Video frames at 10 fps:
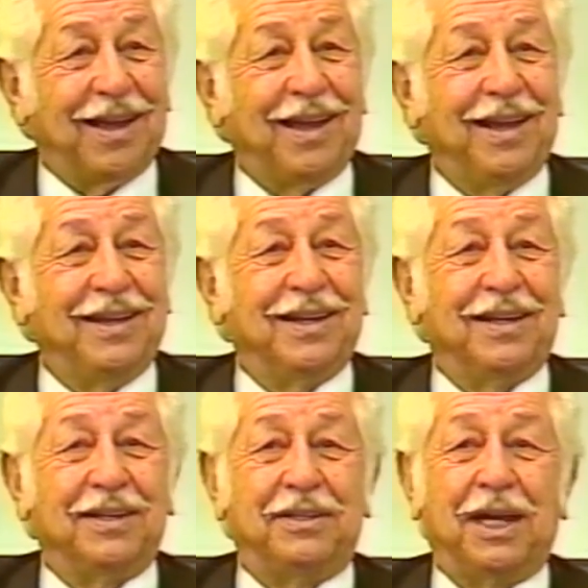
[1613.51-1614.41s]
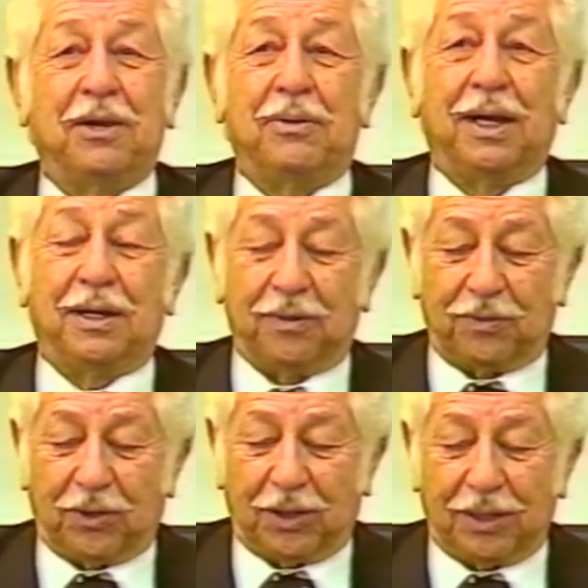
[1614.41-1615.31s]
a uh, dead runner
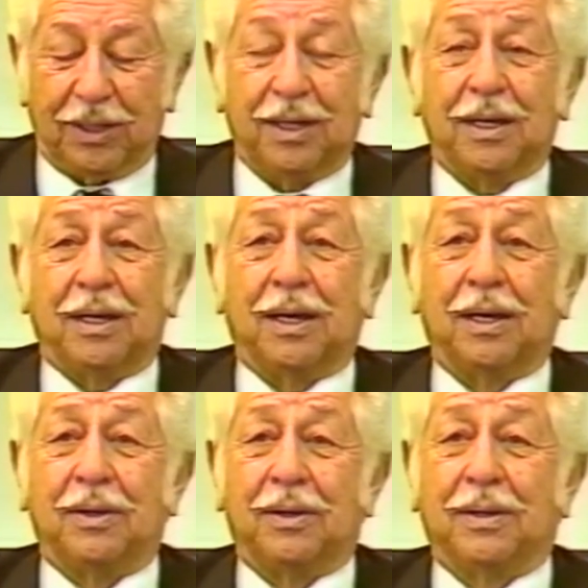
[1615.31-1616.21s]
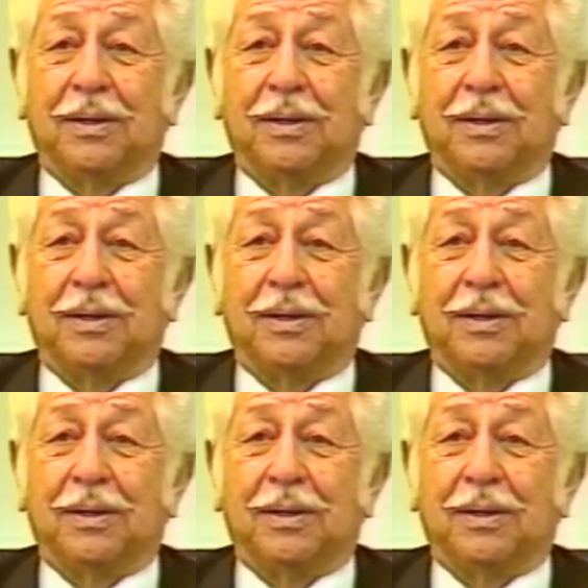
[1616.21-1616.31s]
for, uh,